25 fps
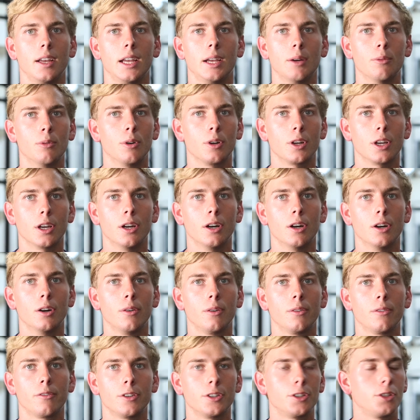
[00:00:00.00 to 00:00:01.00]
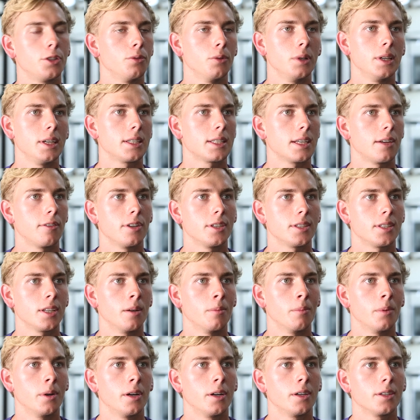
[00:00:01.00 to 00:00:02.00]
And we'll go for two weeks every
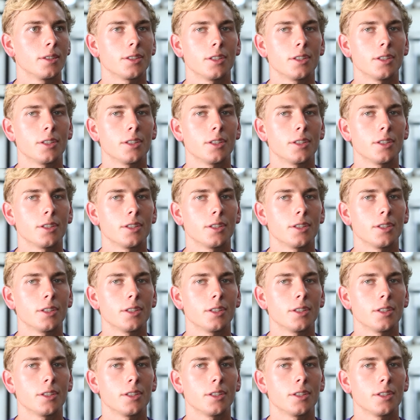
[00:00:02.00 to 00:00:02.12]
summer.